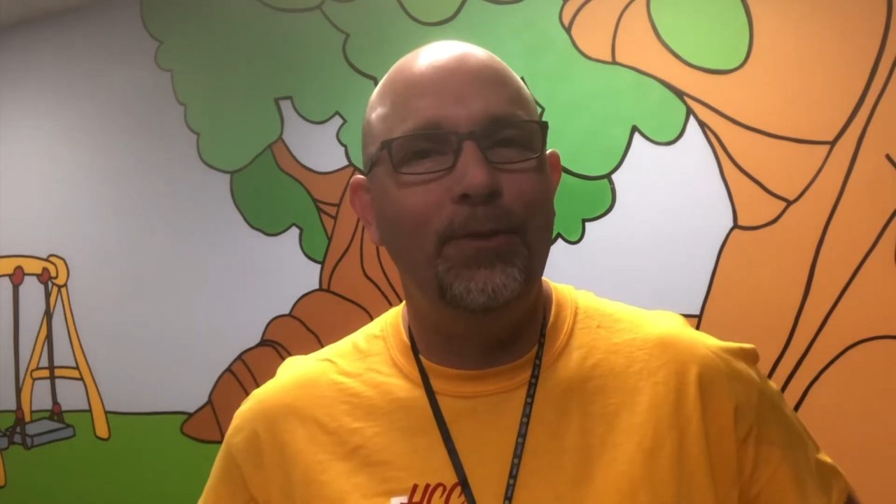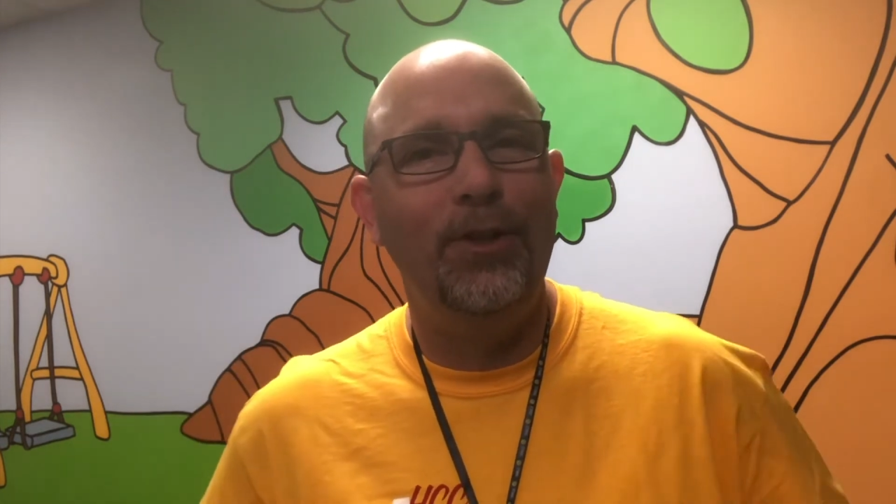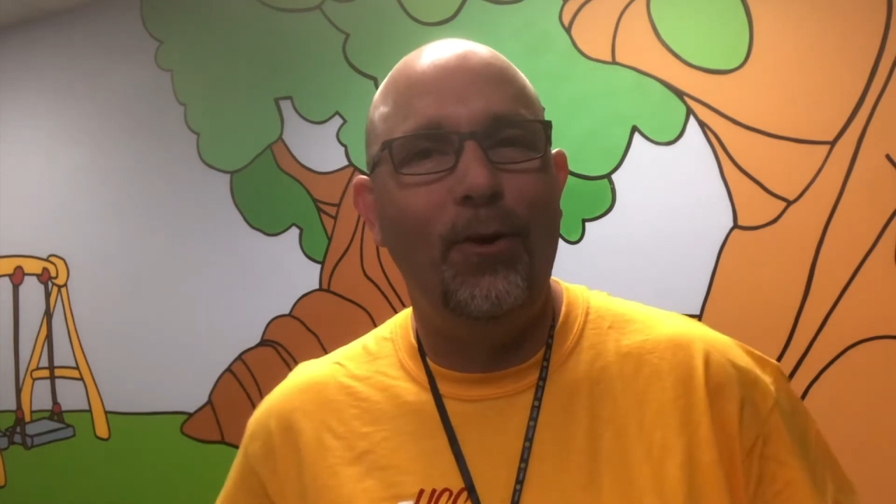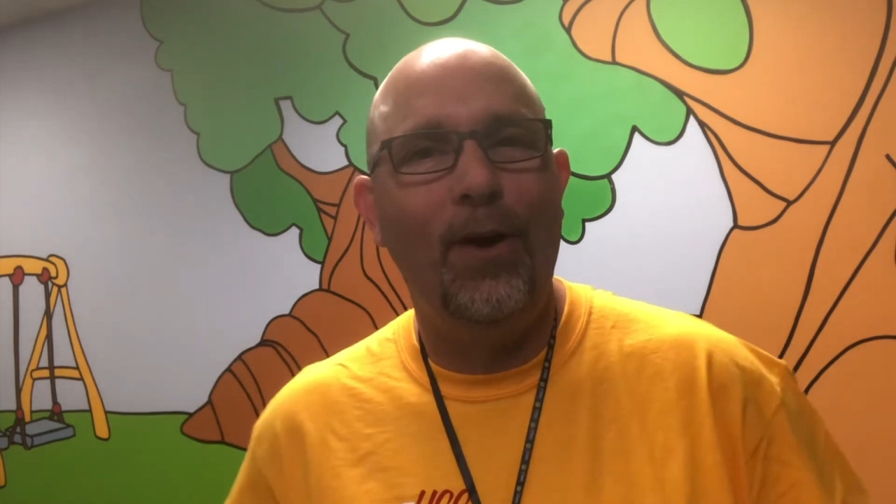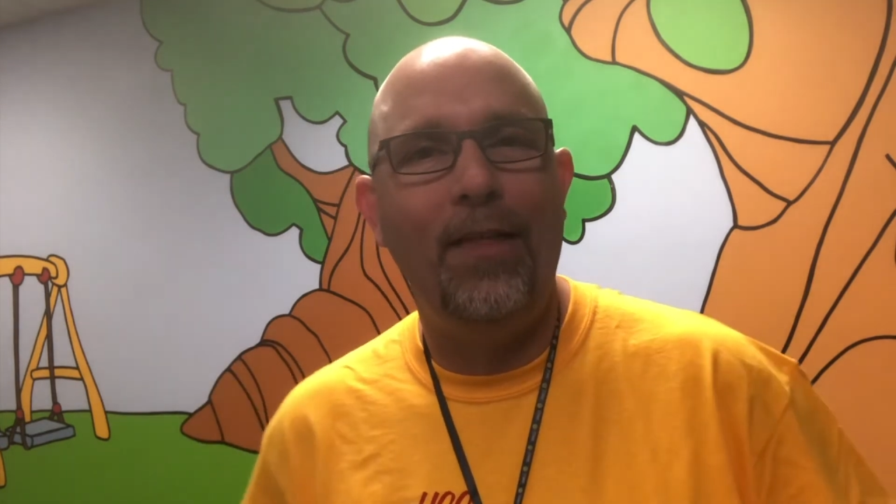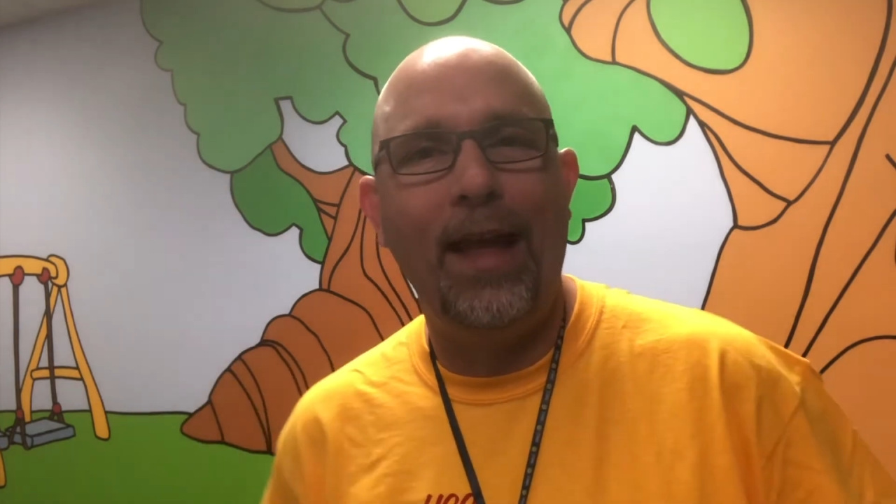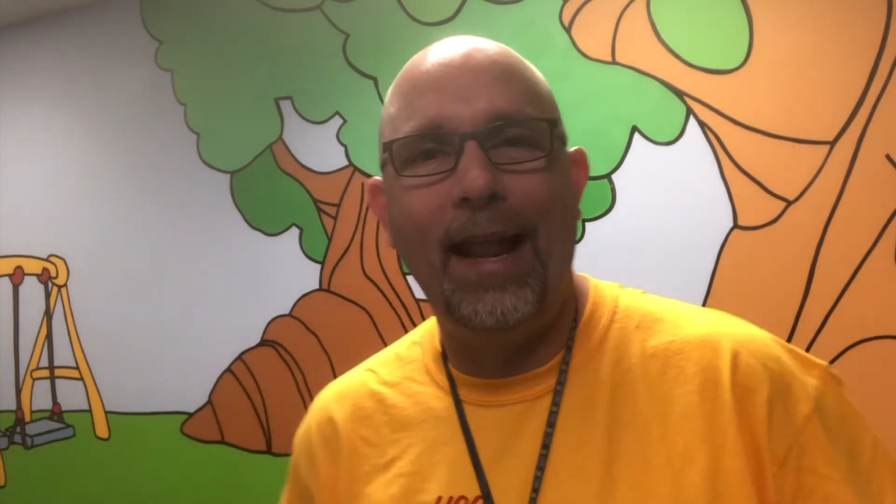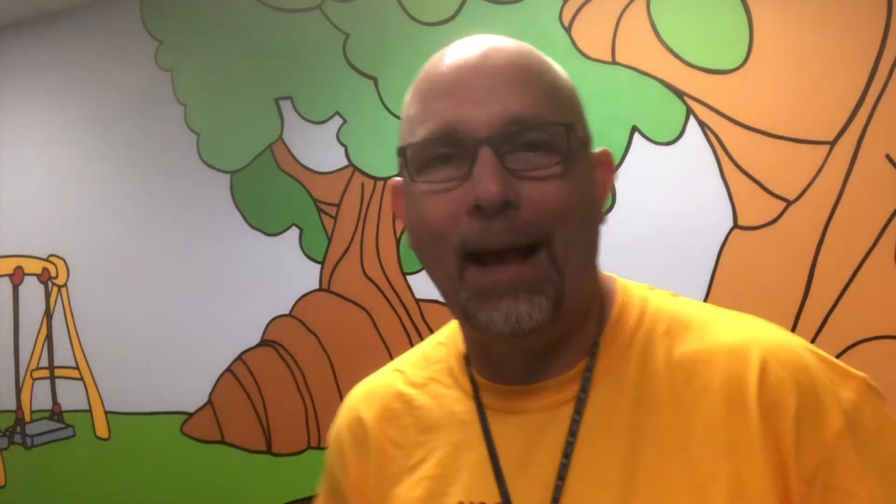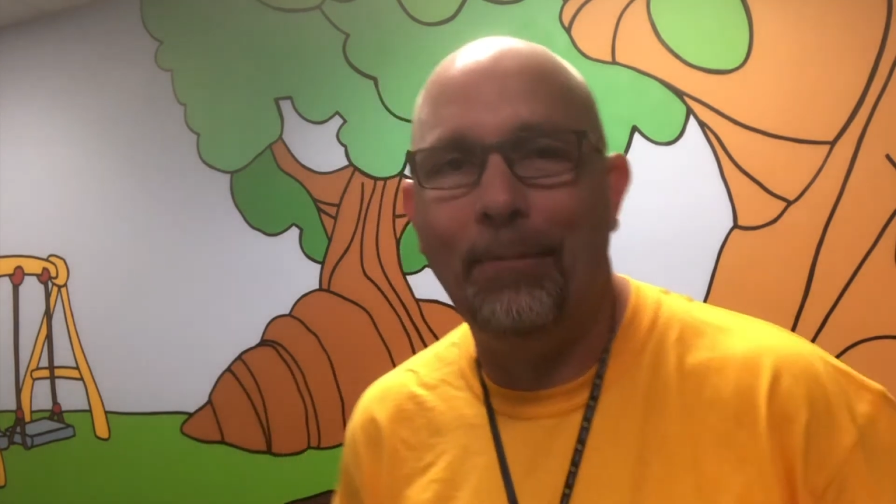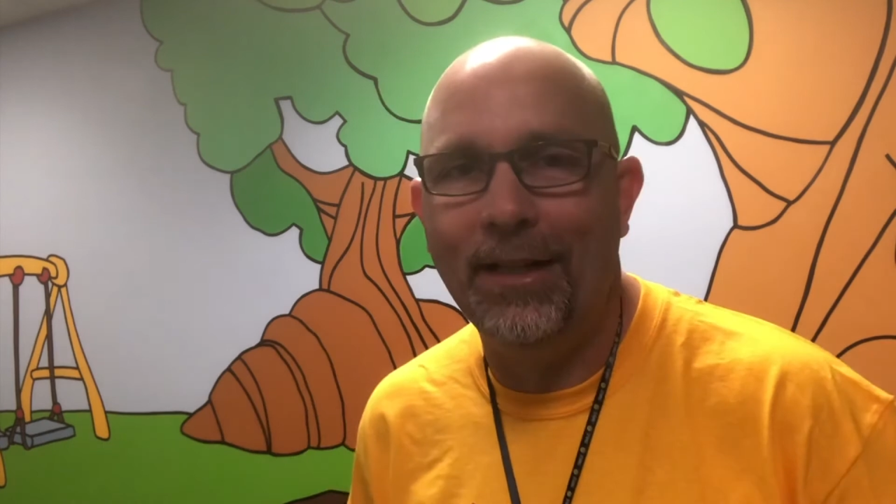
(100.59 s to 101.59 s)
You know how that
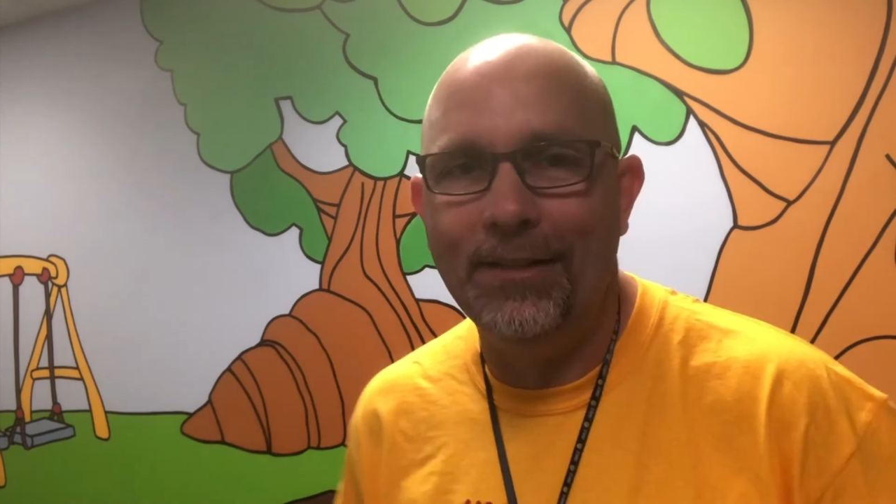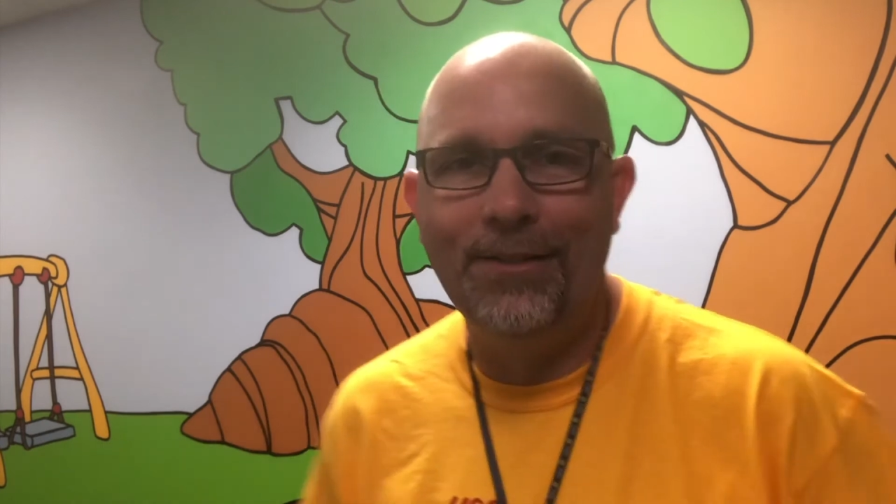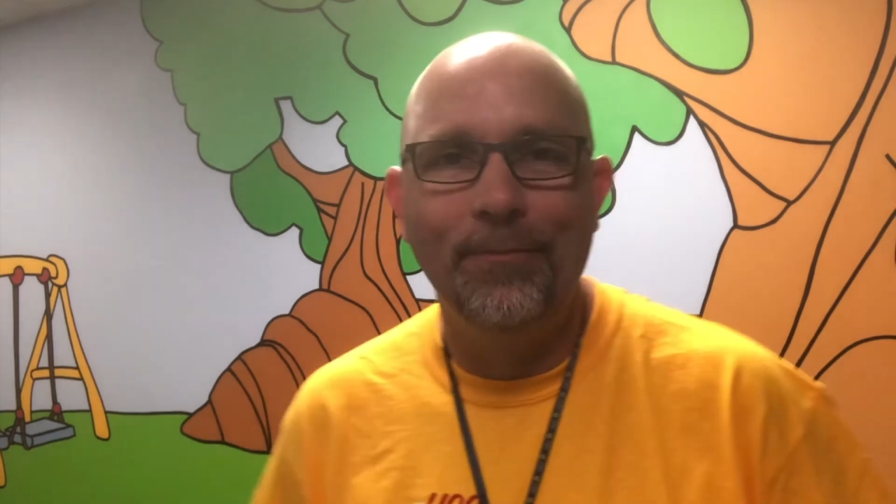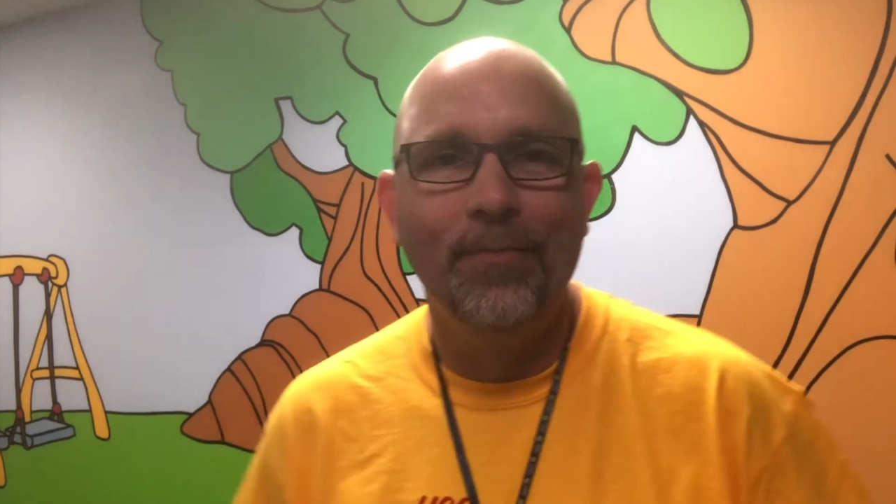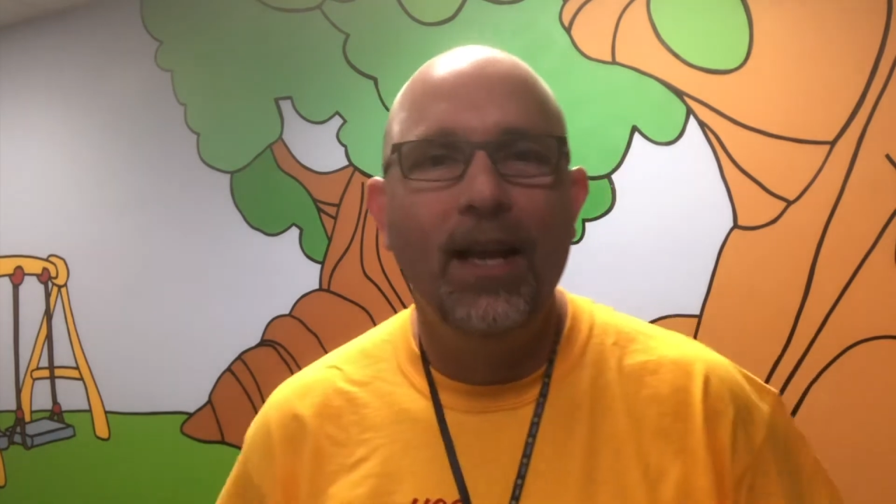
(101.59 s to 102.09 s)
happens.